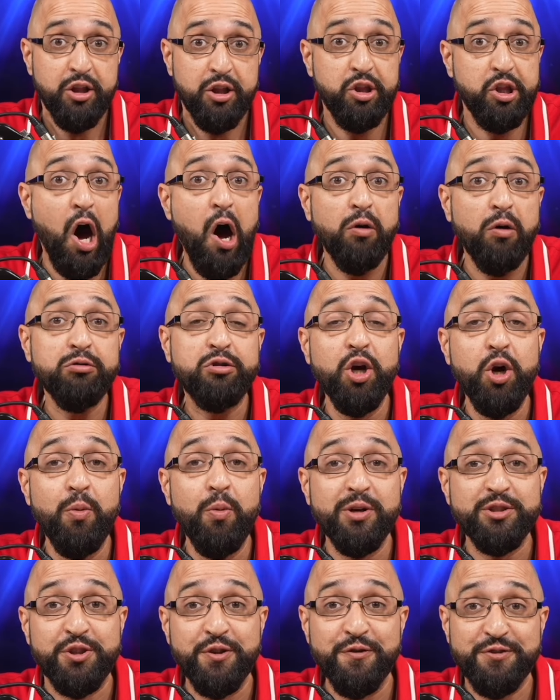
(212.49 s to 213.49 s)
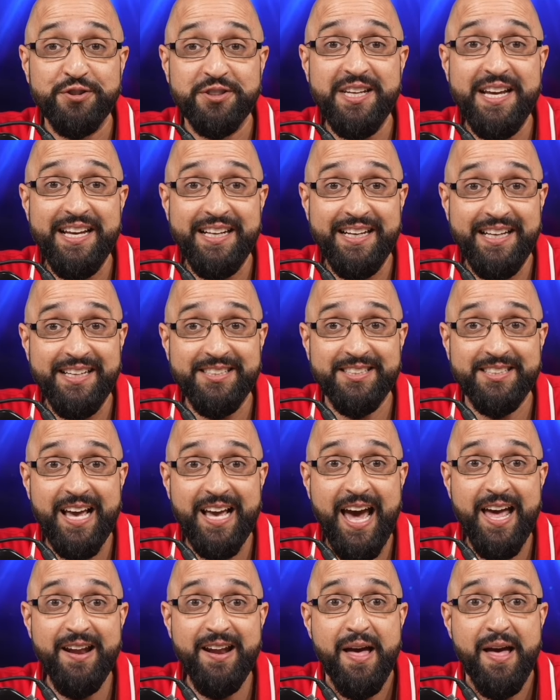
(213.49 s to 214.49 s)
Don't do what you've seen, he
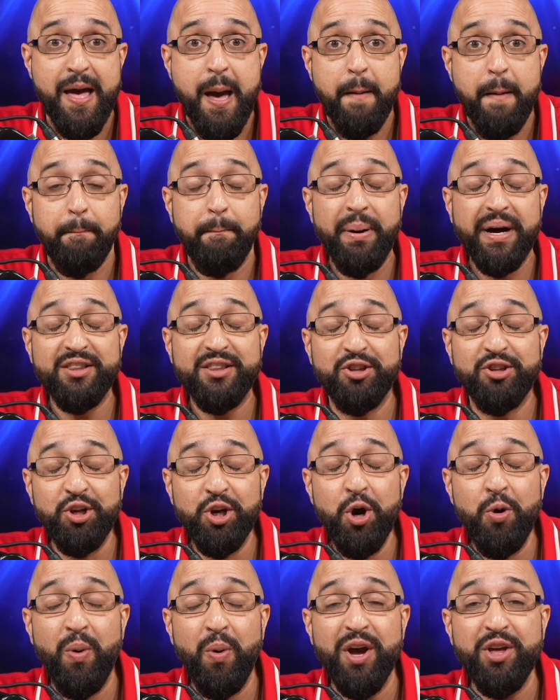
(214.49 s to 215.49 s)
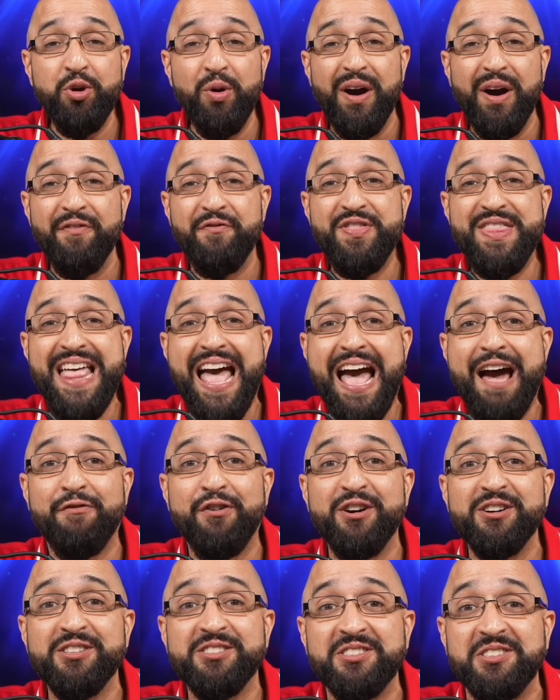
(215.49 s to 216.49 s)
said, but do what you have
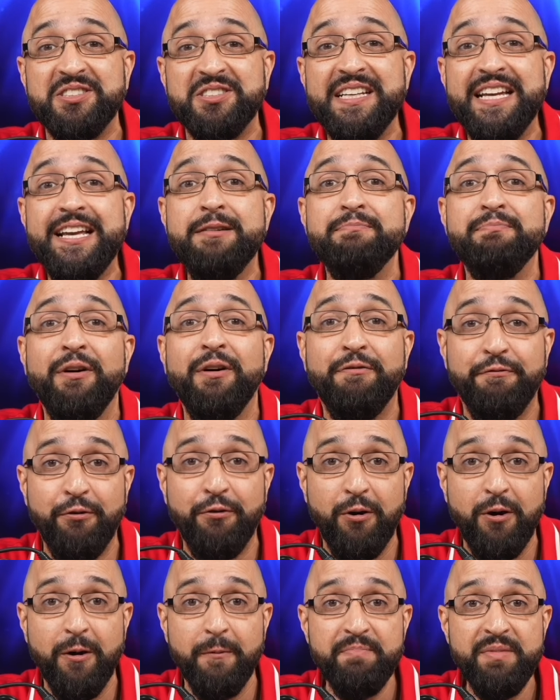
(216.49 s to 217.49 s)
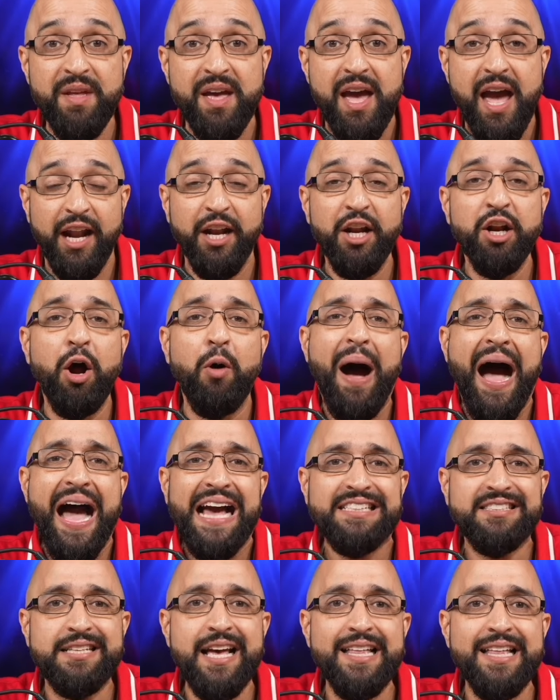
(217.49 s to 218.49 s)
never seen before. And you know why
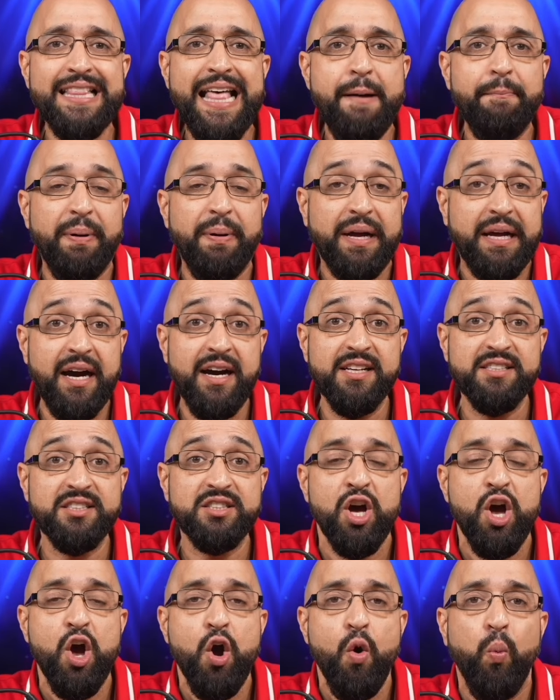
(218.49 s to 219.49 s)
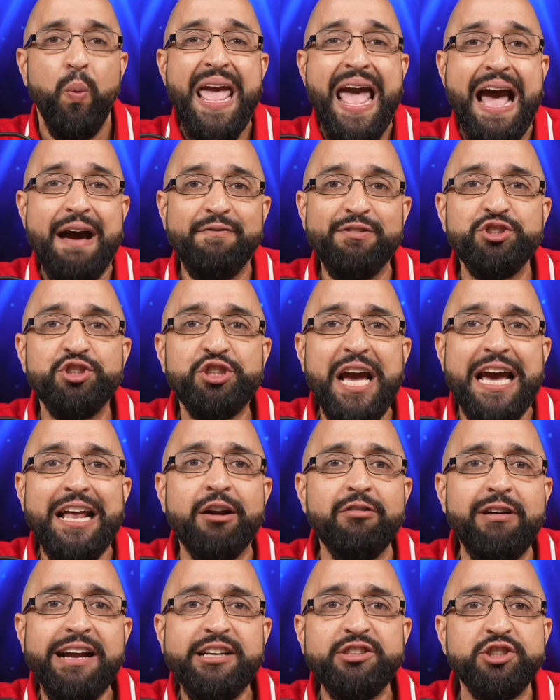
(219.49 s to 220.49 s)
I said that? Because we have a
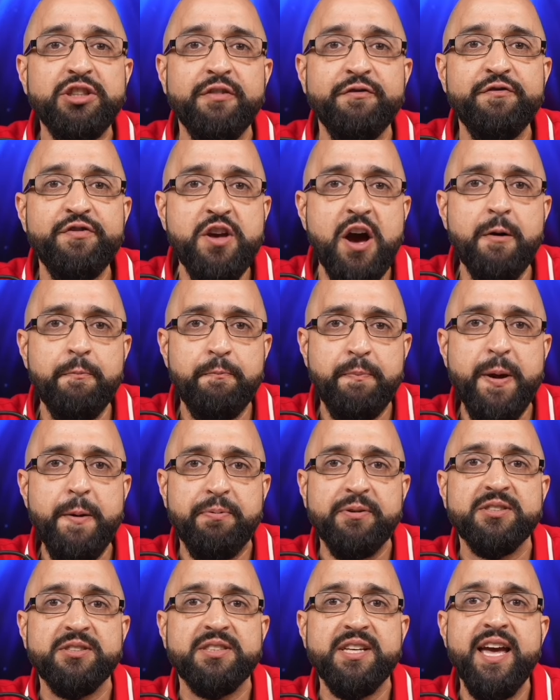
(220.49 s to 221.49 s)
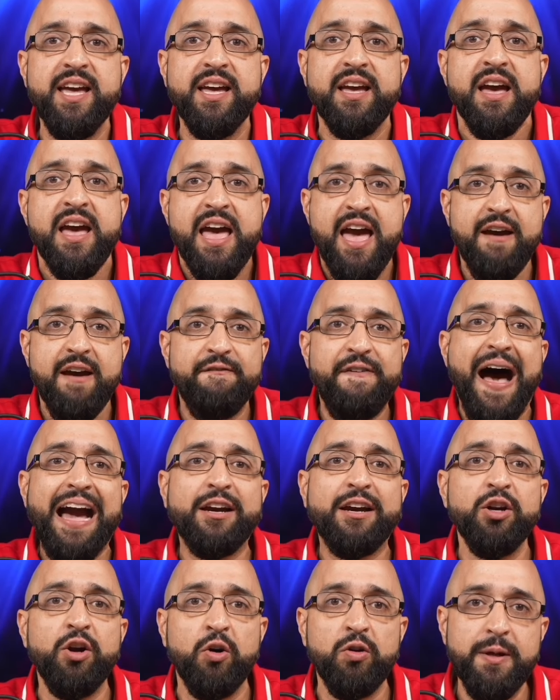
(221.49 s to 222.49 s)
generation of young people saying, if I
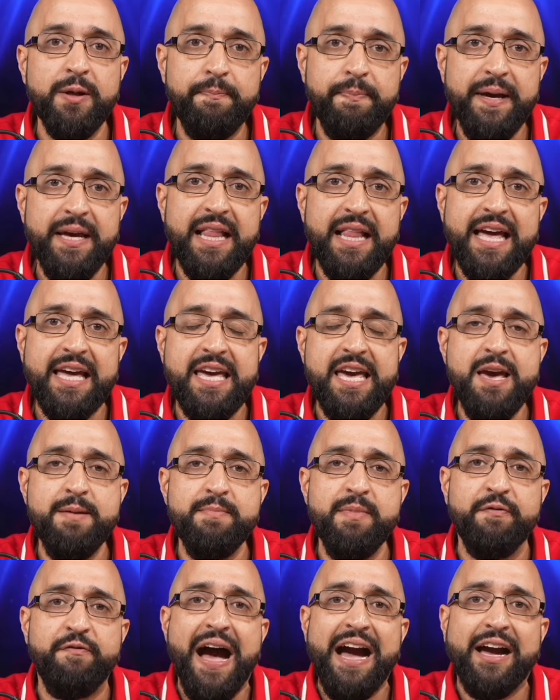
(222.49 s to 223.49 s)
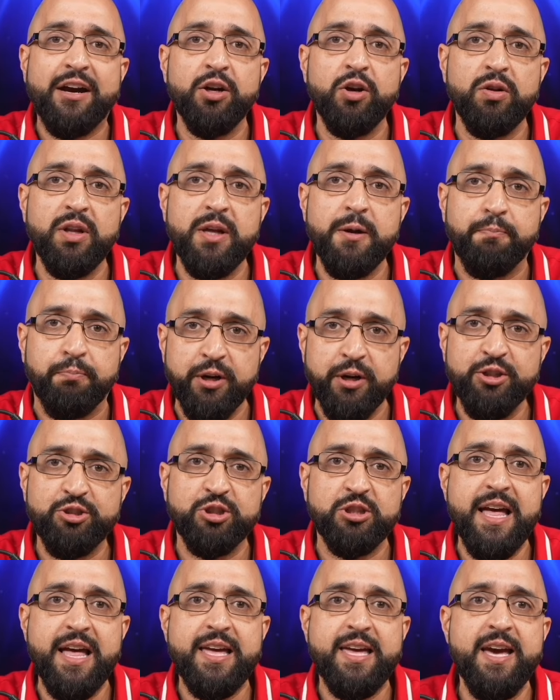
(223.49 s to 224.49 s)
can only be like him, if I can only
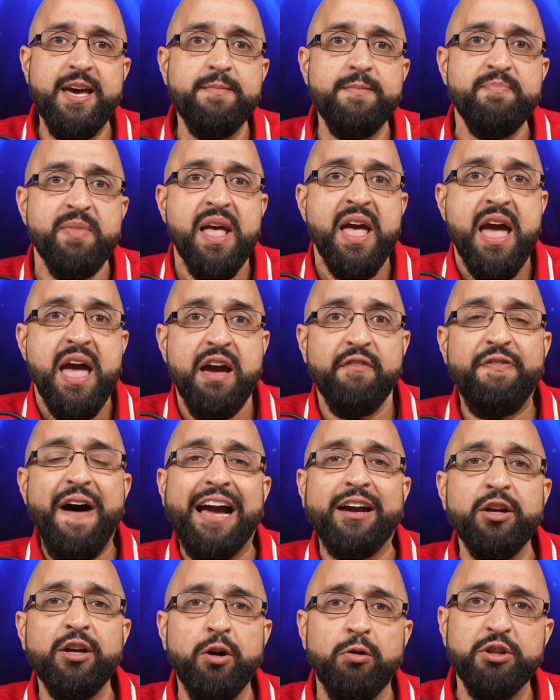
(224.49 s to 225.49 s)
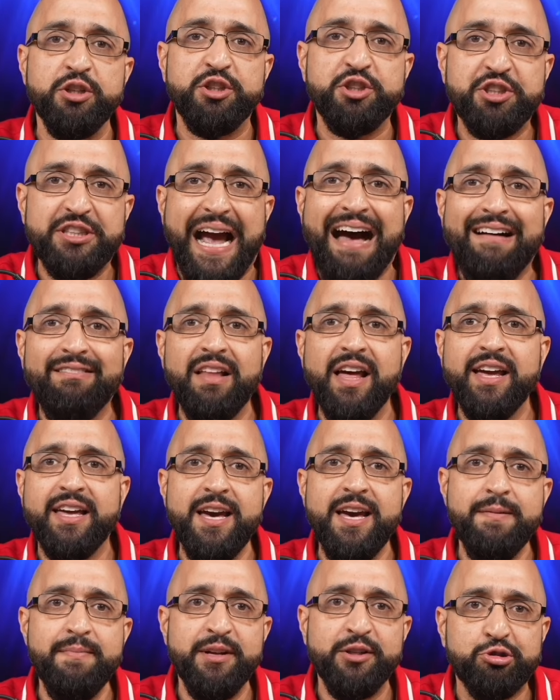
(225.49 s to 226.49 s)
preach like him, if I can only shout like
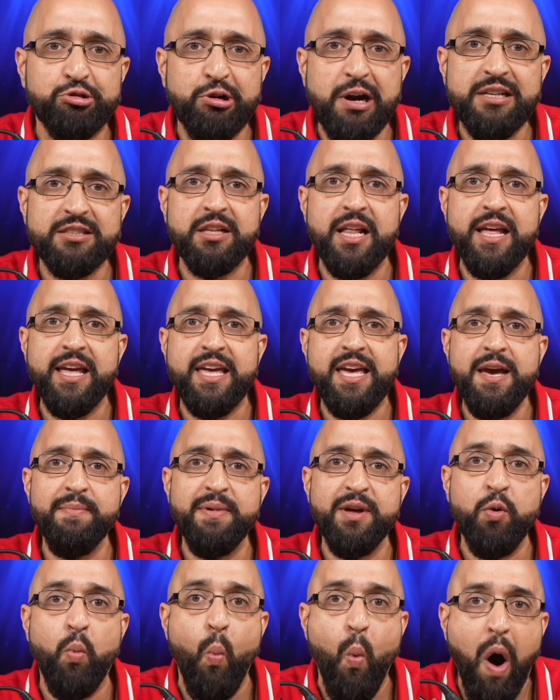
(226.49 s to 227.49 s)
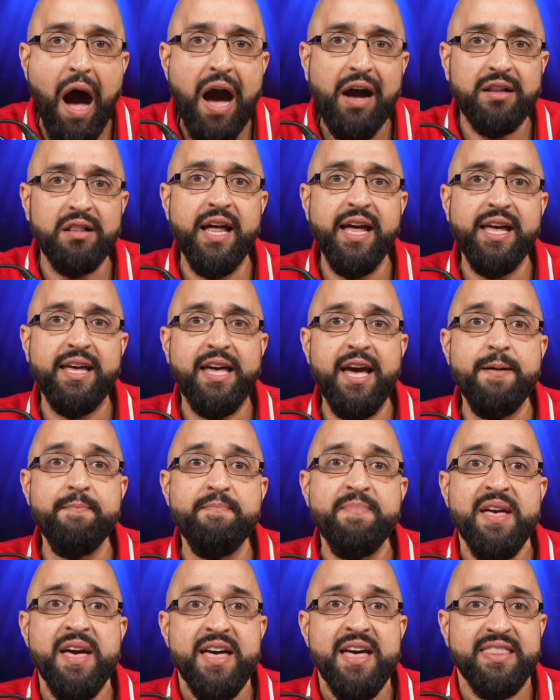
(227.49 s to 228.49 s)
him and dress like him and walk like
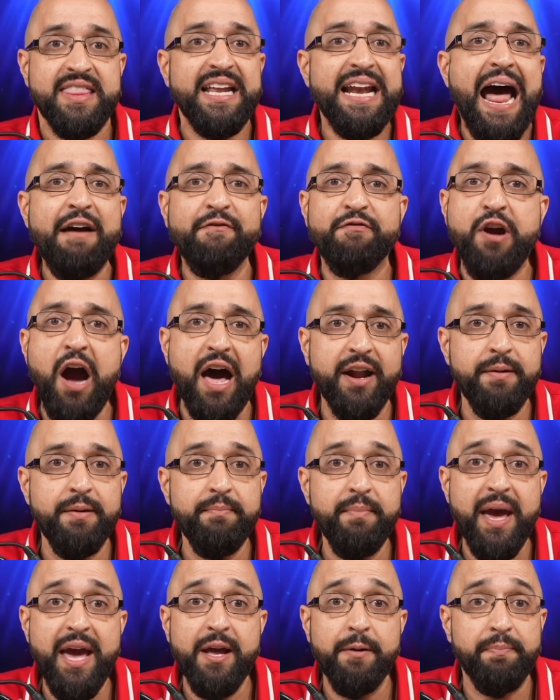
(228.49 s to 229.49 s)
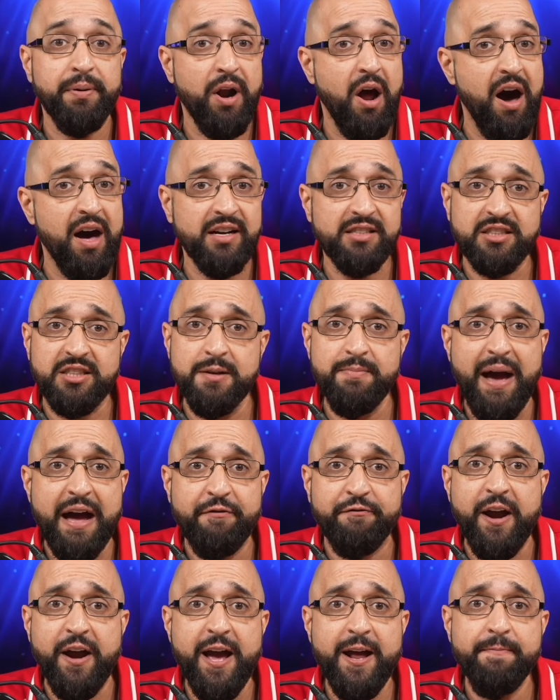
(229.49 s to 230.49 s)
him, then I've got it made. But honestly,
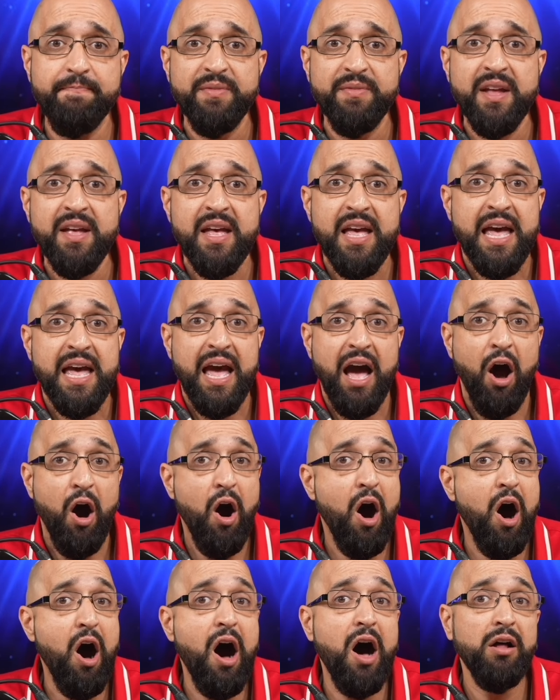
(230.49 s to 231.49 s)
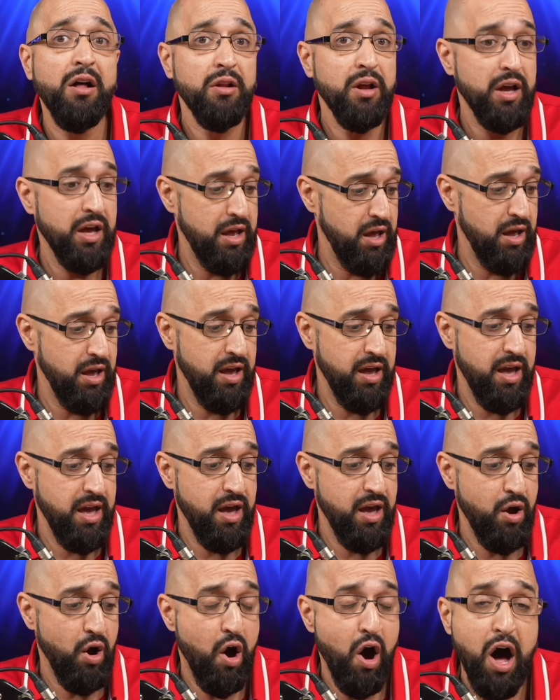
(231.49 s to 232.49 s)
my friend,
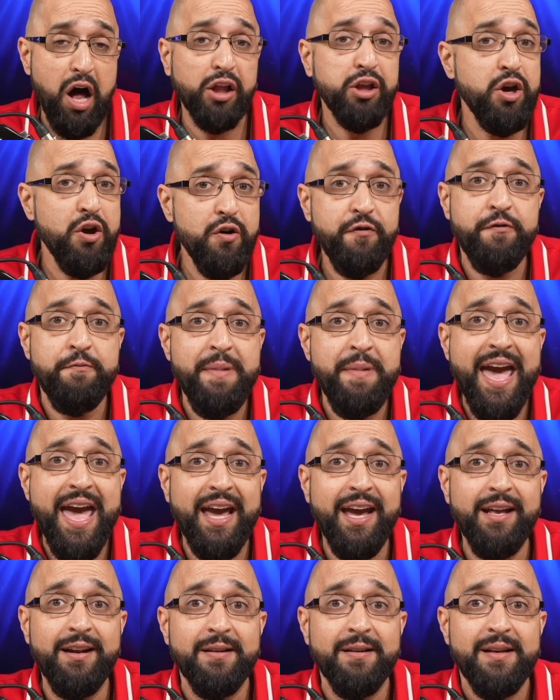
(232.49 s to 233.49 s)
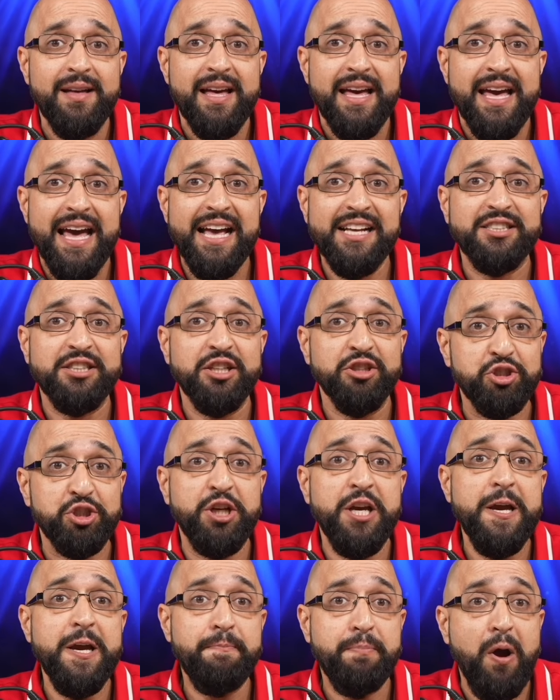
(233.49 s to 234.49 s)
all you've made is a
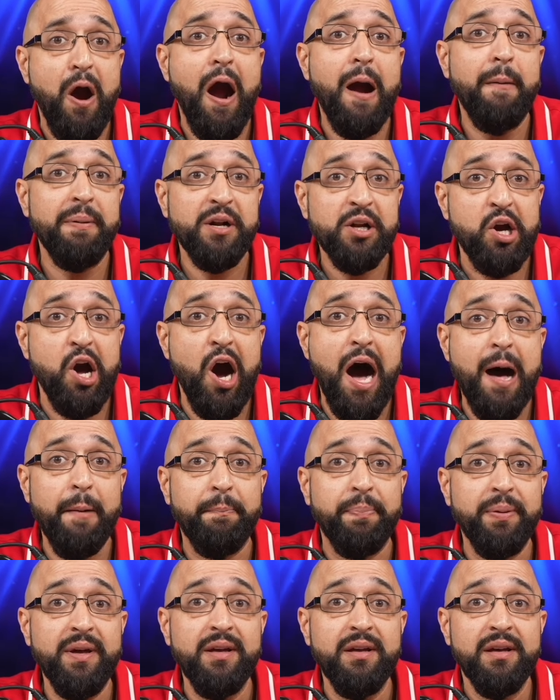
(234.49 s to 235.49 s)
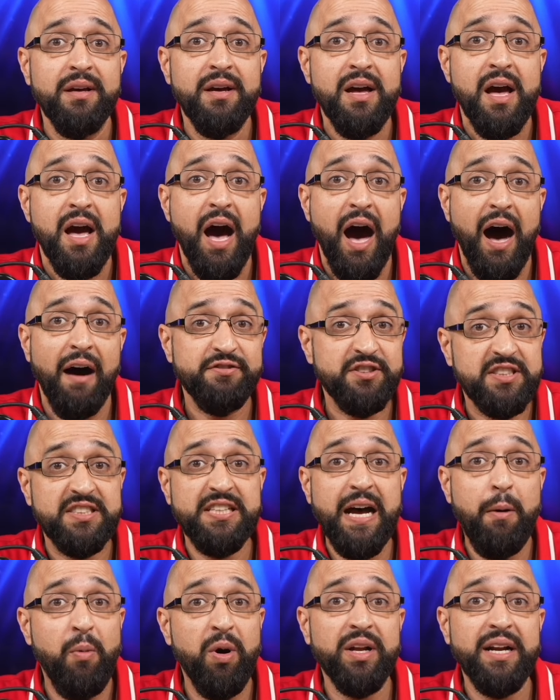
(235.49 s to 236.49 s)
cheap carbon copy of
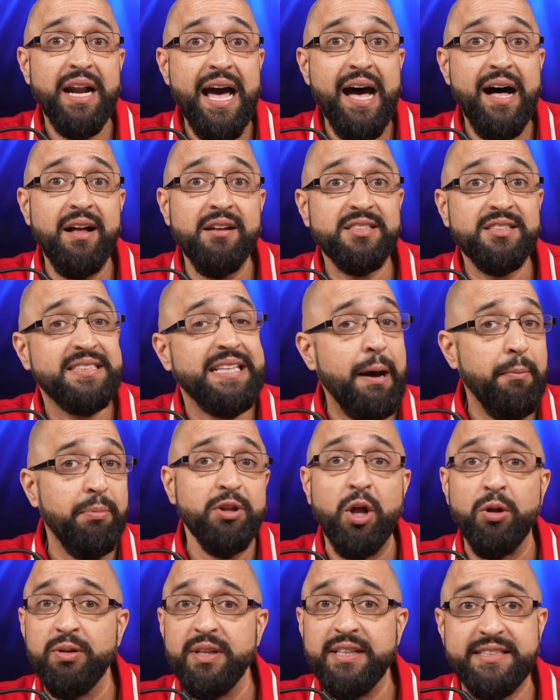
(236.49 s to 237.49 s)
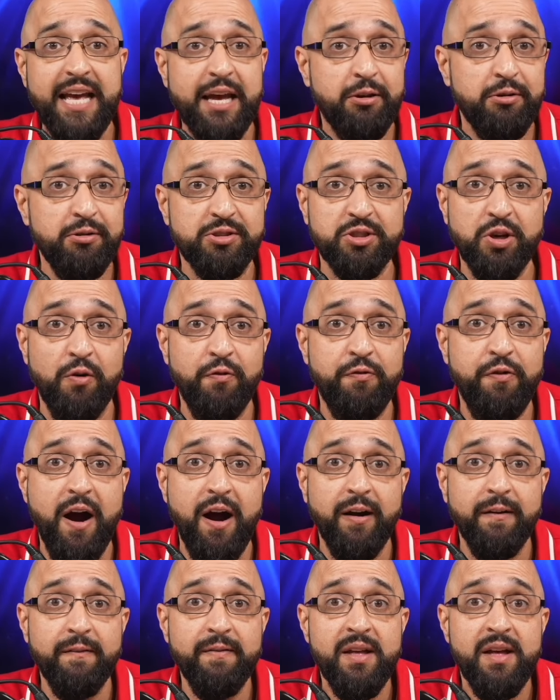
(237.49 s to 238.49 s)
someone else that will only take you so
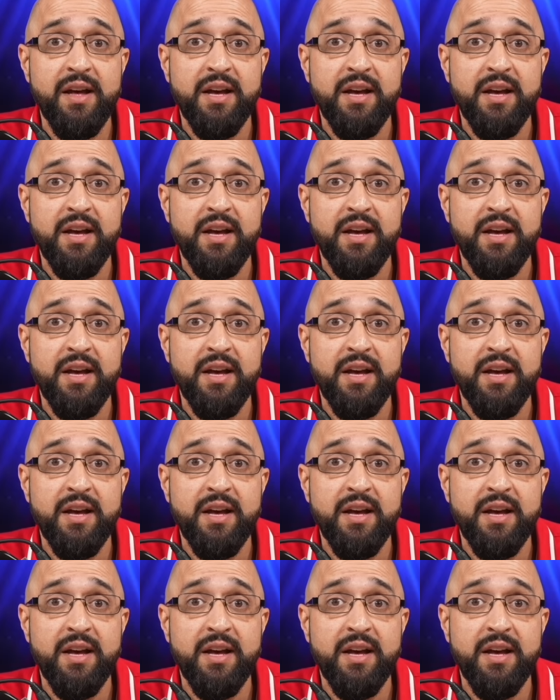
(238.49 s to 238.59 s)
far.